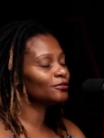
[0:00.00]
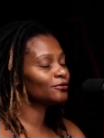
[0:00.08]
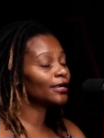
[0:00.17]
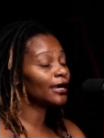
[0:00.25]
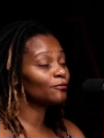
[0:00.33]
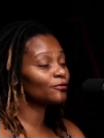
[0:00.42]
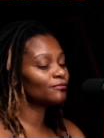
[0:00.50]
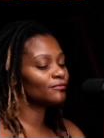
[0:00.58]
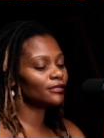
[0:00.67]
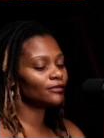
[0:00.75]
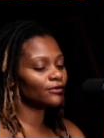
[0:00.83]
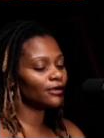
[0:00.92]
It. You come with
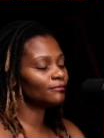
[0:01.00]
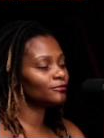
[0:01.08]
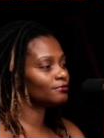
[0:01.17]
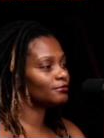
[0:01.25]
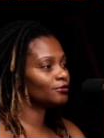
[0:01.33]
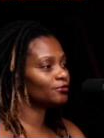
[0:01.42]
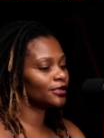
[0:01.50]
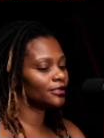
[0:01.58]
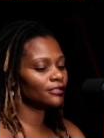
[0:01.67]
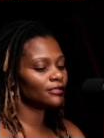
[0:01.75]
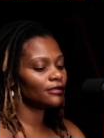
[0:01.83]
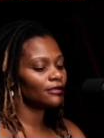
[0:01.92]
me. You come to me
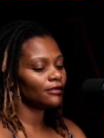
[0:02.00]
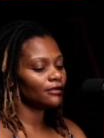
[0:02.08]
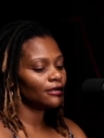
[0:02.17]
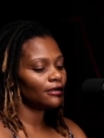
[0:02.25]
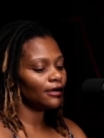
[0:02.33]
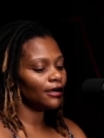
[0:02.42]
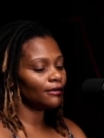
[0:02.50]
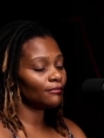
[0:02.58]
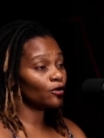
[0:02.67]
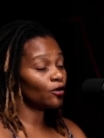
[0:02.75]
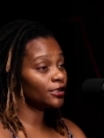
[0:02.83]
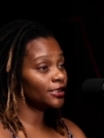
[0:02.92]
with
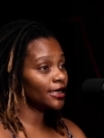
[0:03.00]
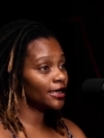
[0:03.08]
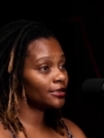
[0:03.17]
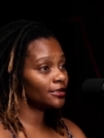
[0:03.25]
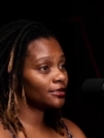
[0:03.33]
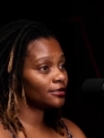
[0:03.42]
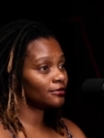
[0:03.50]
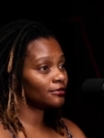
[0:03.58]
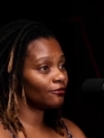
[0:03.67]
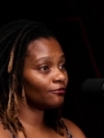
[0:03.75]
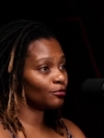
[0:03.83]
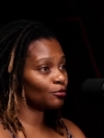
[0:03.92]
um, context
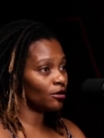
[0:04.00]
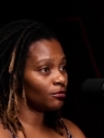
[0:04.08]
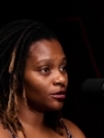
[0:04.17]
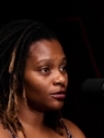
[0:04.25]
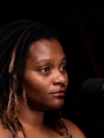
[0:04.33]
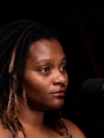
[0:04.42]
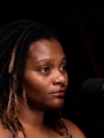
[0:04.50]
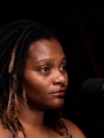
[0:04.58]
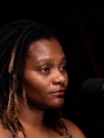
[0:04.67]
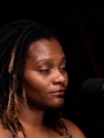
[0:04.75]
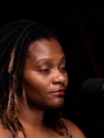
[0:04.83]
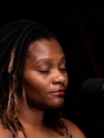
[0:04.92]
of the problem.
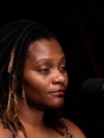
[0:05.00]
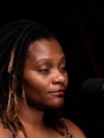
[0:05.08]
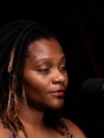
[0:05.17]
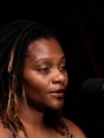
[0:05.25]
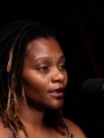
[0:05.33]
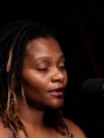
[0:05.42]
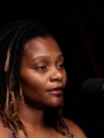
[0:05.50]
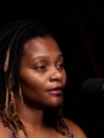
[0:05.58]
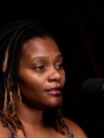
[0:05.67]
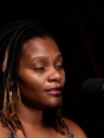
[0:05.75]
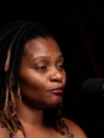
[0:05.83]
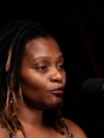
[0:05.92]
Yeah.
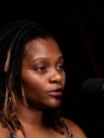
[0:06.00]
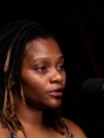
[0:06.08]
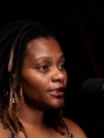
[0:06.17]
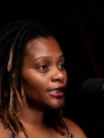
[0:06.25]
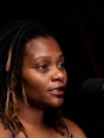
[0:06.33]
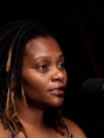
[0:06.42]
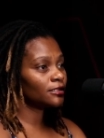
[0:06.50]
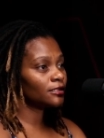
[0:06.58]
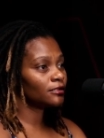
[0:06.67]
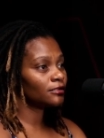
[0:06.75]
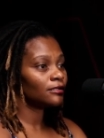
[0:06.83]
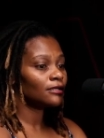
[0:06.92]
The
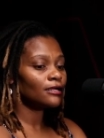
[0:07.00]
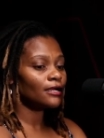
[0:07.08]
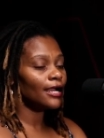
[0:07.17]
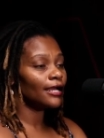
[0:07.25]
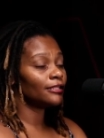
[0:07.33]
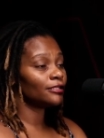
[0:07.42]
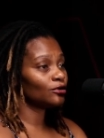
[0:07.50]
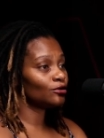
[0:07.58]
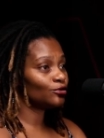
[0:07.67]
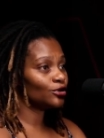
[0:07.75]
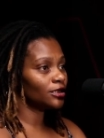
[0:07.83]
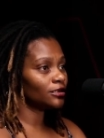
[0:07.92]
bottlenecks and the
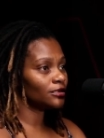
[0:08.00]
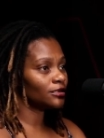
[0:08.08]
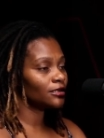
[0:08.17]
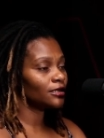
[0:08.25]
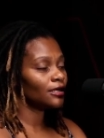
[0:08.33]
solutions.